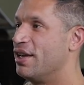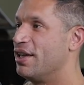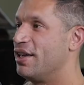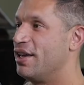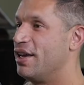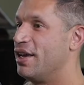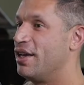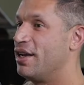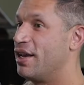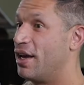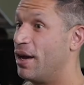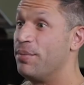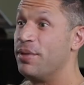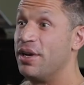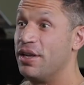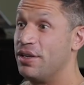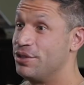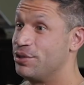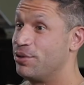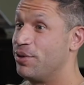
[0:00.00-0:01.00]
And I'm going
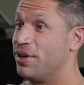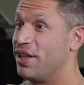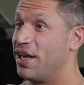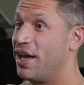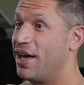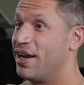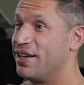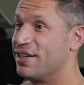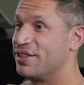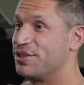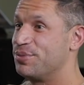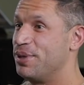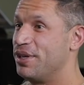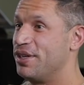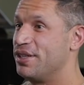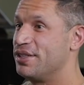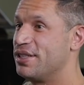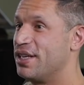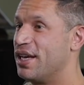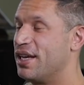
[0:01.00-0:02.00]
to enjoy that and
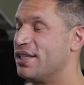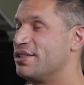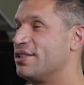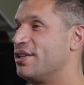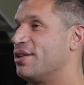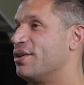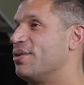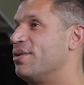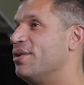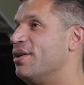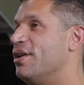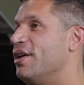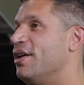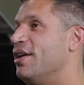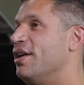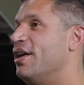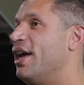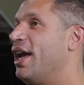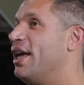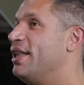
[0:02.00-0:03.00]
experience that. So,
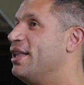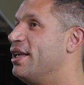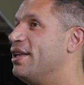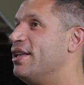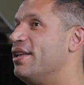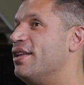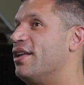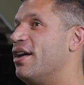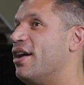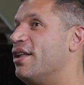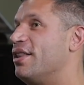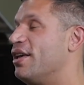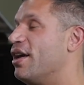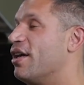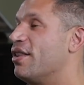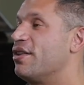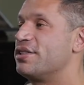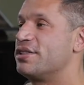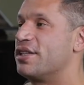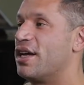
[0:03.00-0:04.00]
and then on the
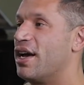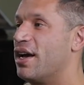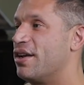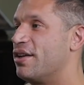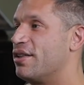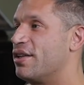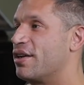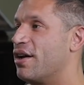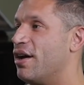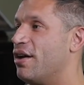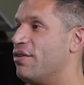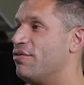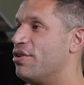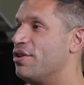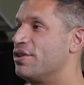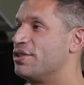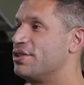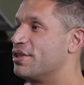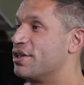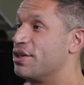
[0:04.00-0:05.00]
other side, on the
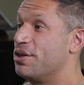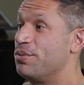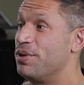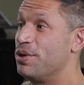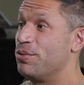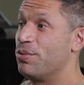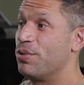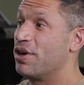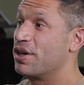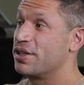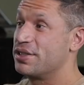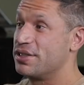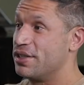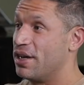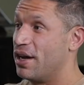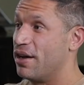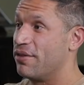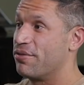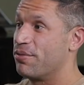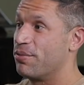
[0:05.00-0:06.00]
converse, it could be work
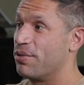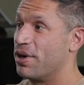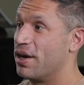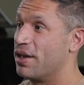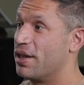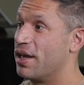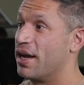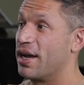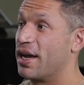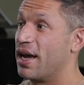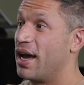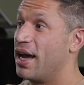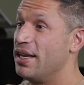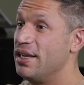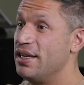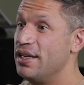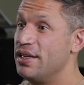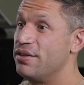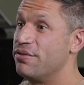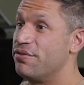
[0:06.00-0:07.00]
stuff where like I
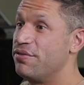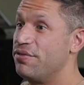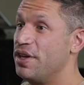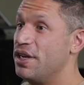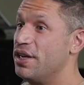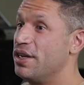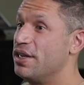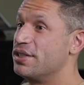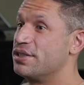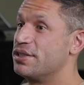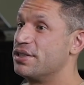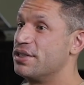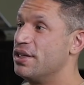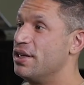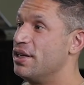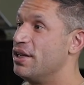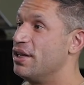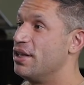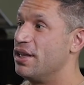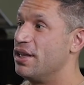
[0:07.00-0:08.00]
need to finish
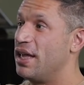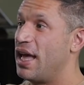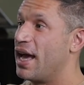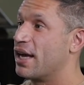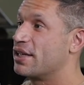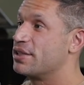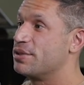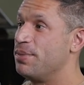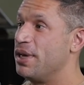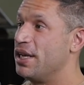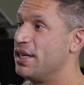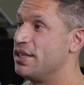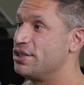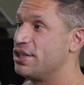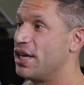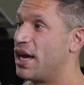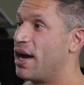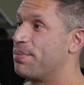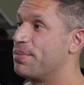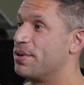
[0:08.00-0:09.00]
X many
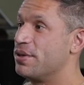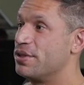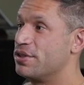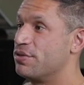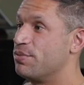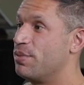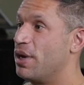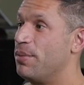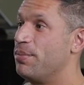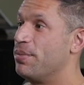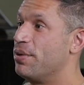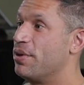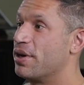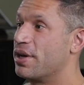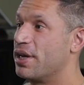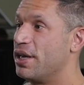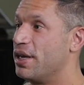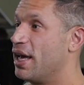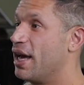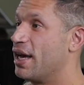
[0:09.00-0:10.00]
chapters of my
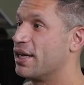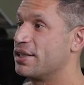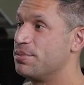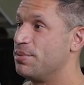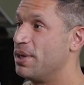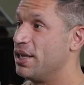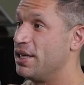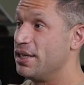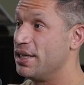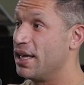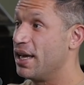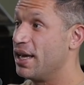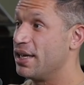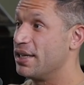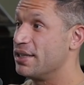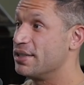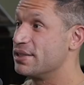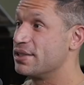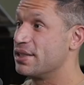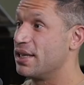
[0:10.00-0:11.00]
book in X many
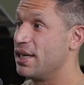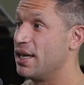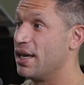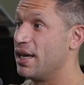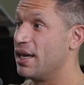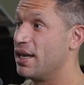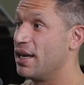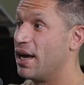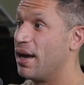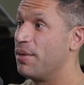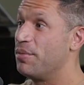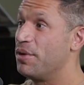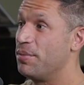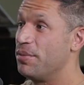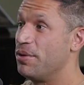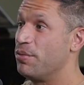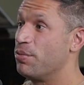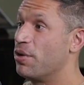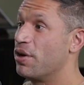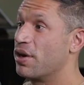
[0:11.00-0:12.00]
days. And I'm going to
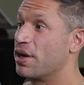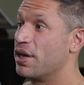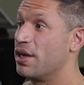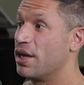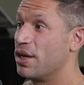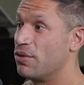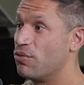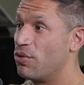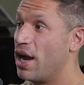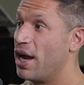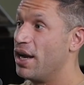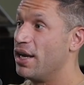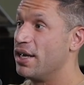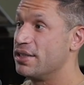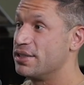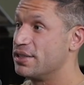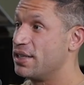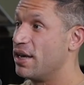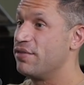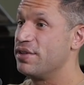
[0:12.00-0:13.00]
be working and writing
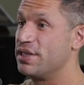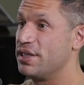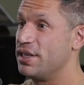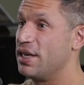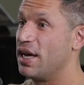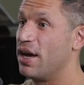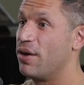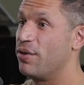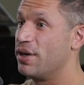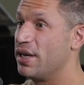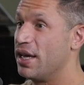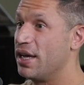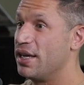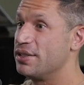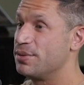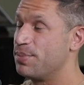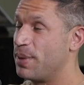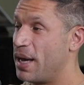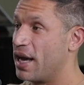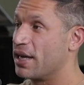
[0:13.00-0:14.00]
17-hour days
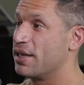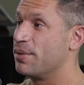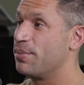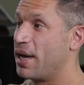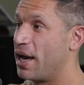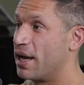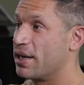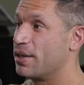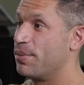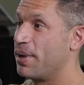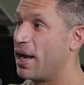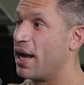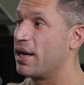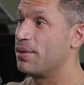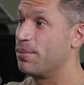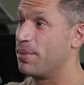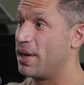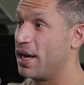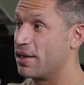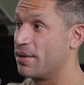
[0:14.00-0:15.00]
back to back to back to
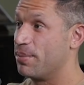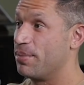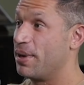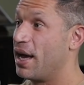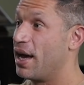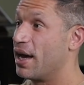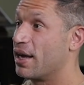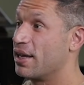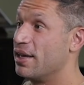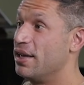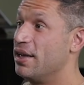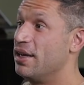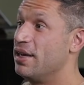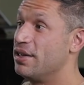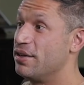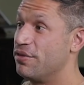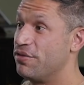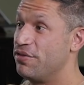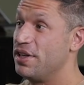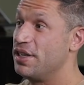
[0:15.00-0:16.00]
back to back
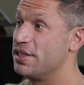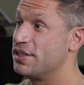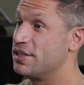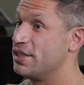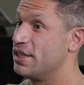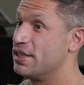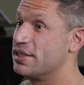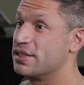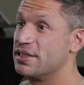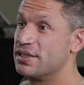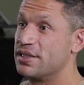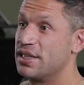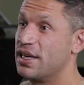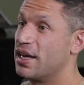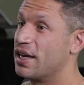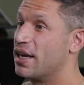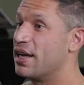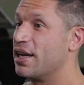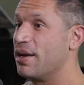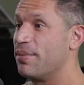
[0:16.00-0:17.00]
to finish this. Cause then I
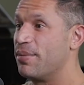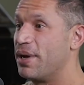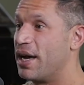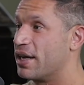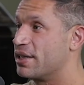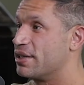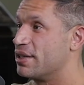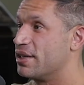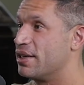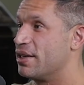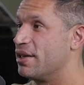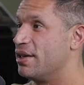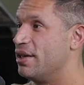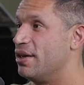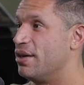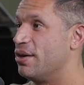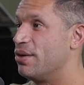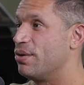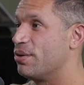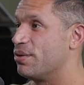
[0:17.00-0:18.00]
got to get back to
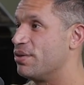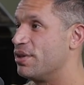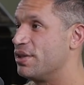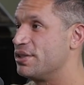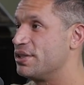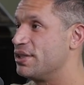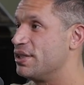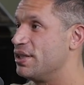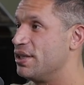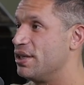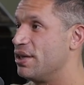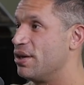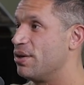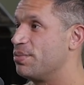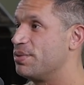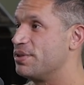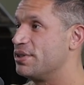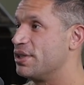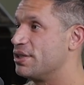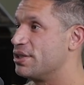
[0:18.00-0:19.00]
holding the CEO
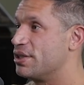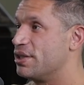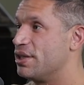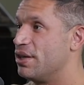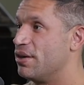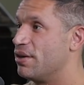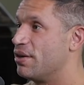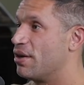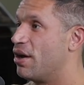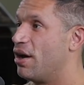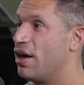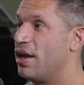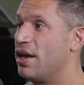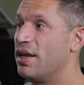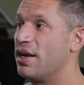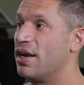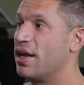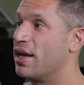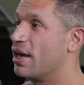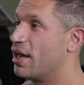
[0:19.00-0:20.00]
position here at Onnit,
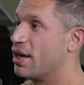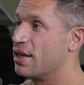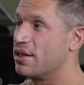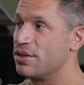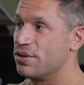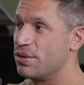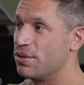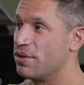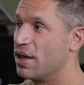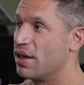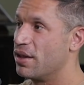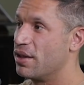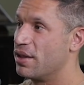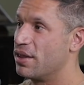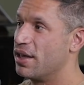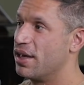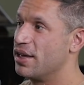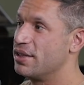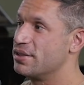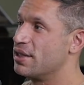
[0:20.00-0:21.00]
and I got to do the other
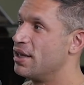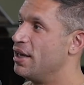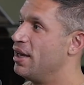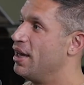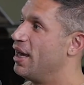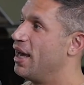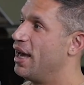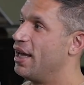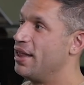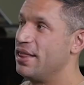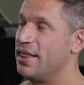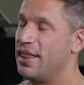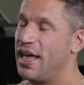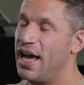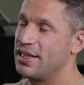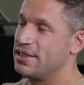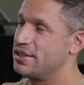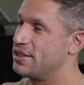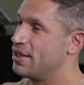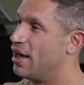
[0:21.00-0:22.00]
things. And
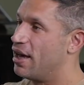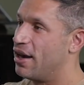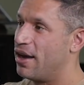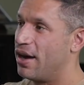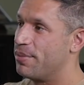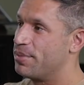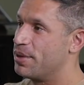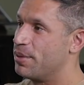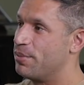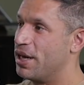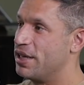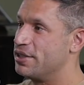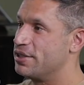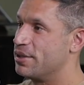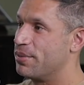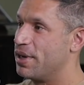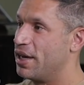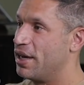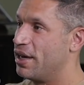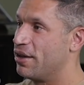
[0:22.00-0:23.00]
that's not optimizing
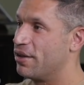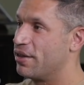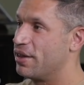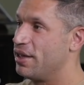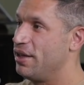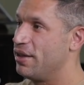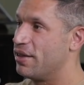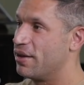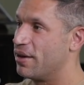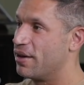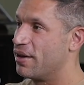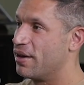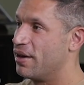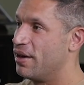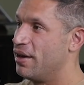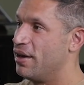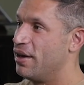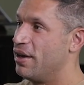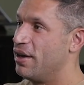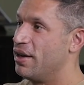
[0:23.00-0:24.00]
my health either.
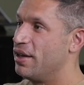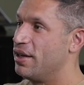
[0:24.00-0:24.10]
Mm.